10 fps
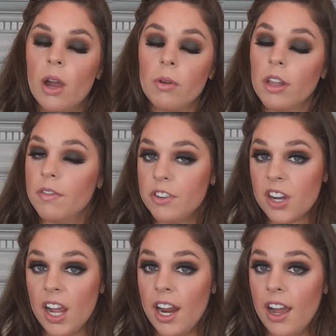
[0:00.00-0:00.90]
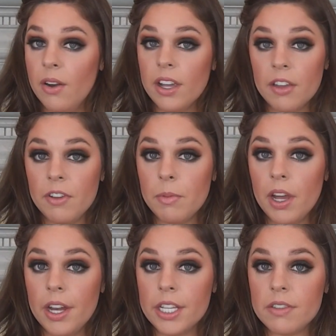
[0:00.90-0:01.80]
I would love to try it out and give you my
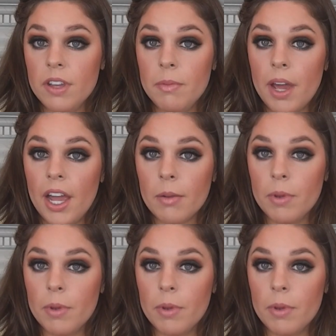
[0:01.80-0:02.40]
honest feedback.